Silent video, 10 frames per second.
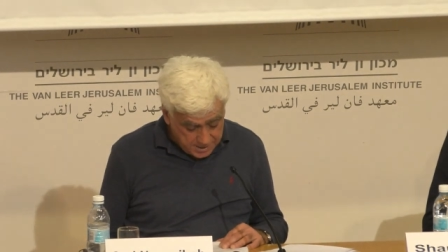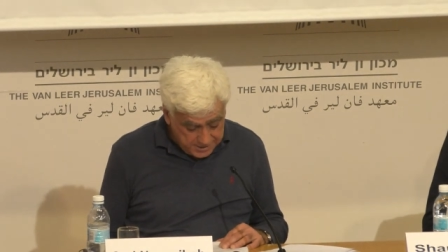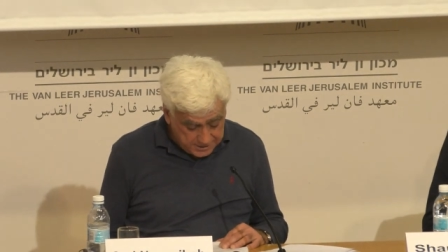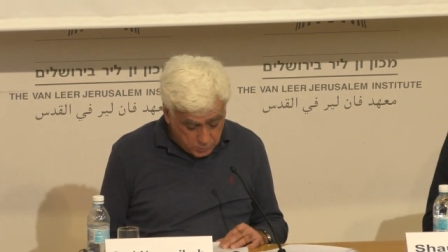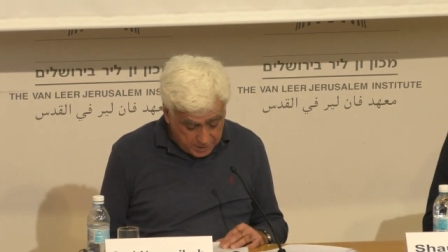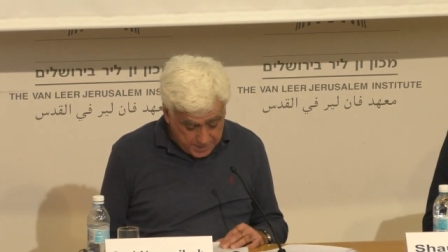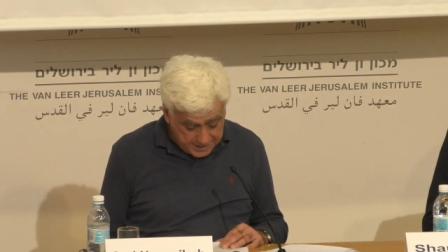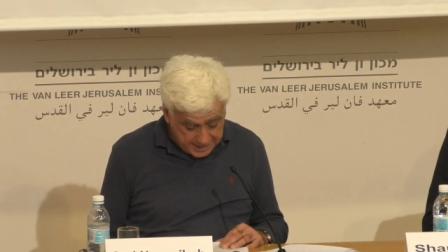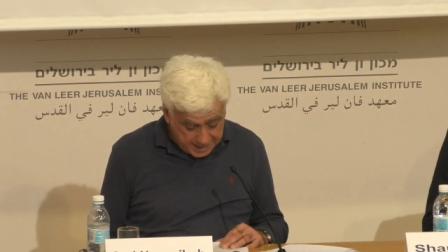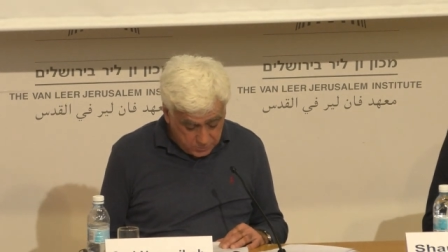This one
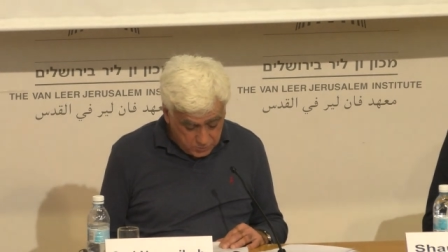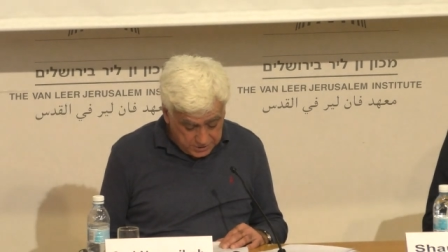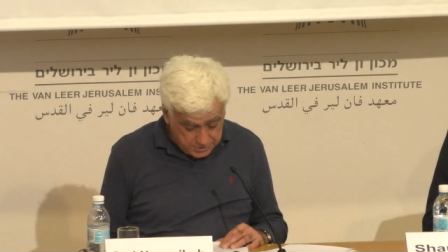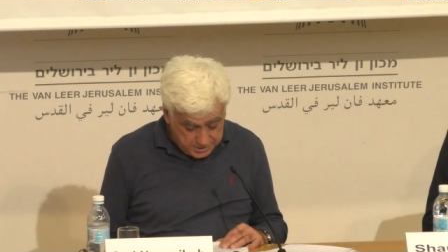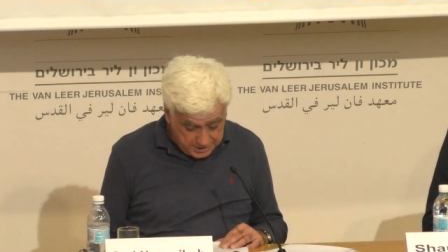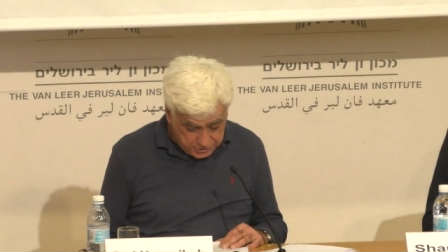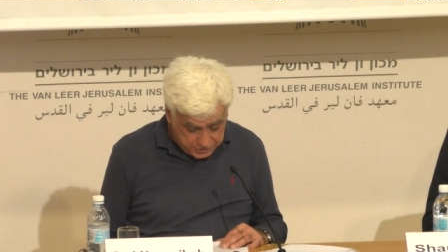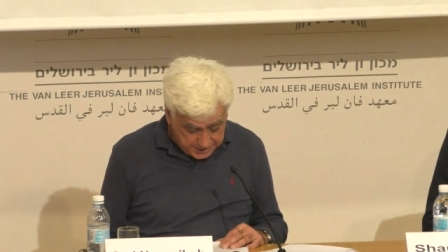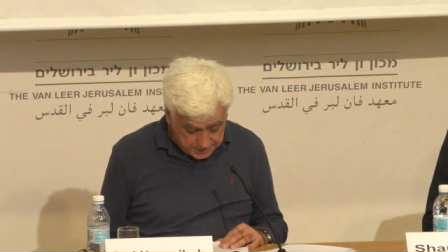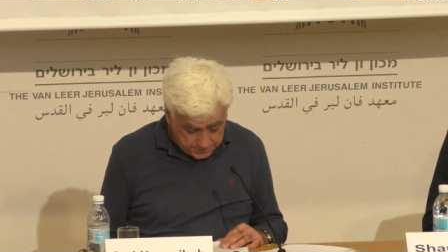might add will
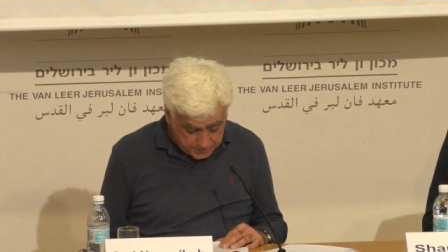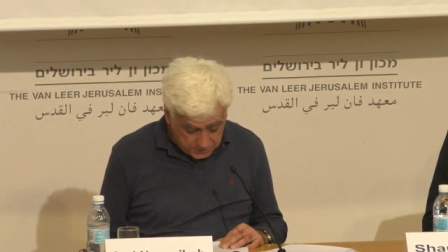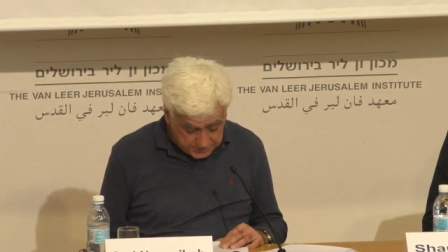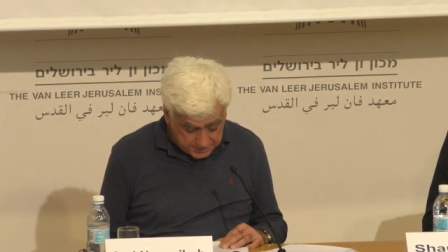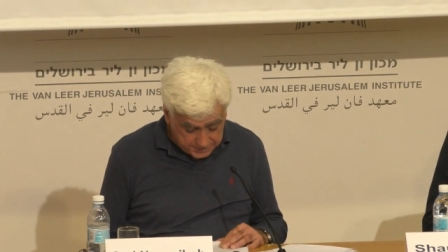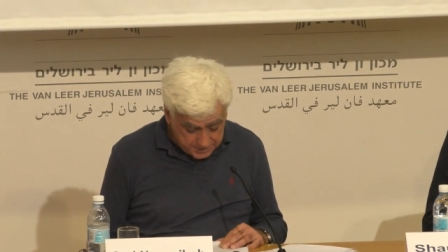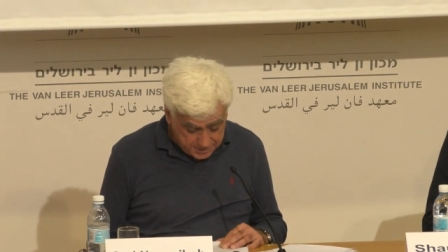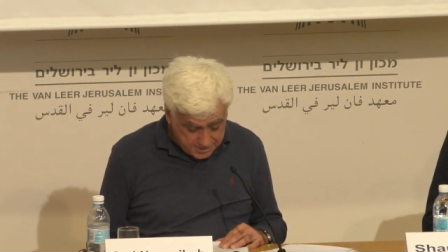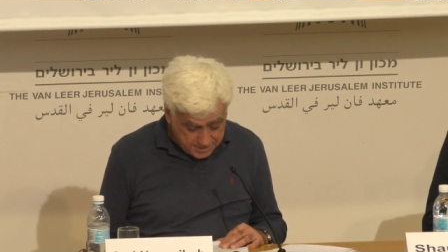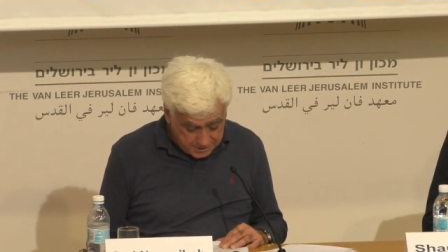initiate a process
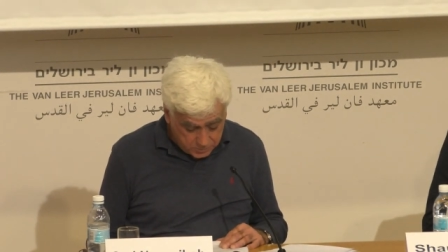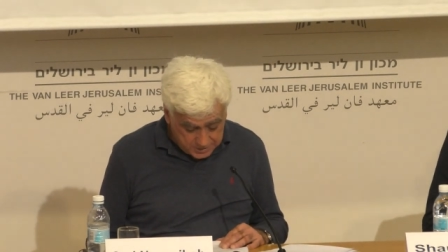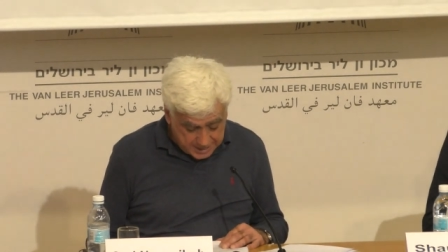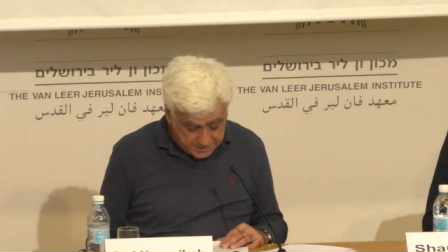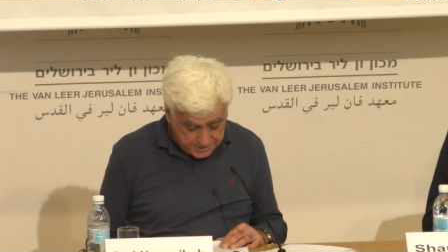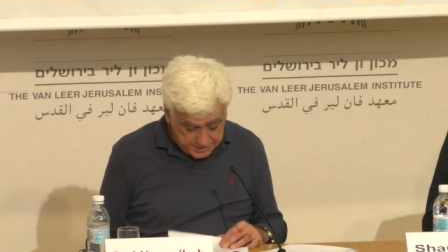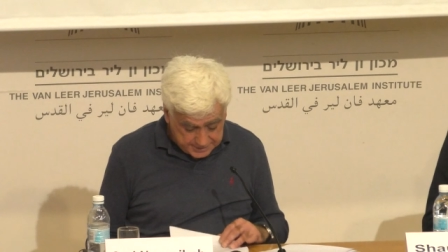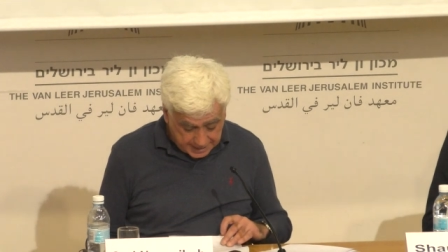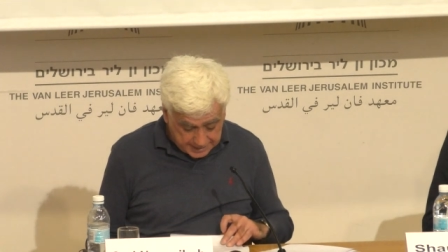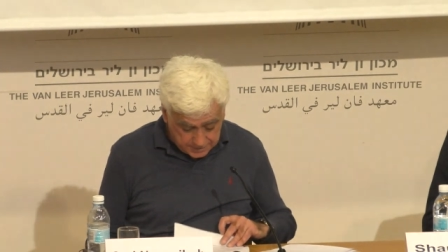that will gather the
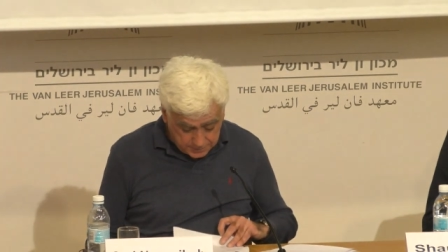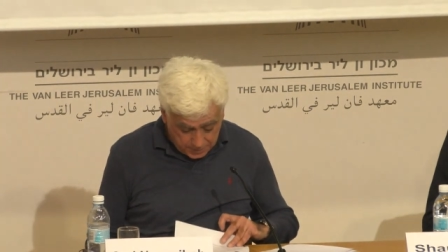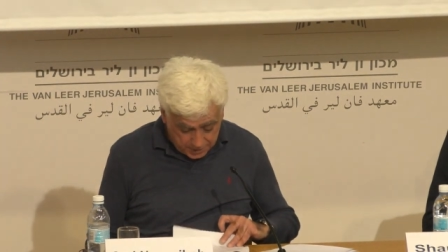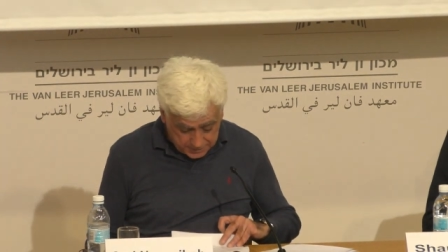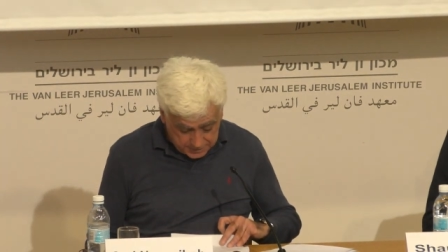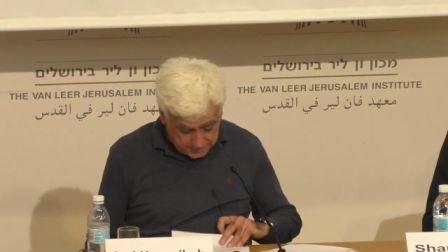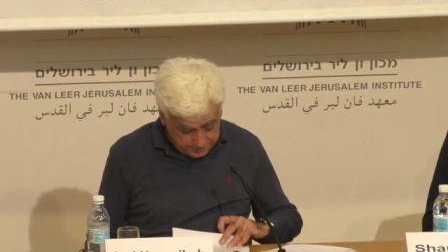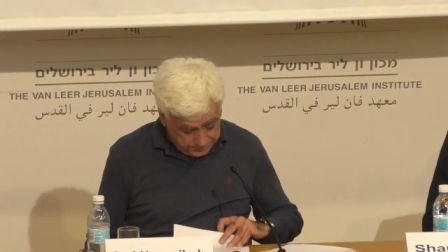scattered parts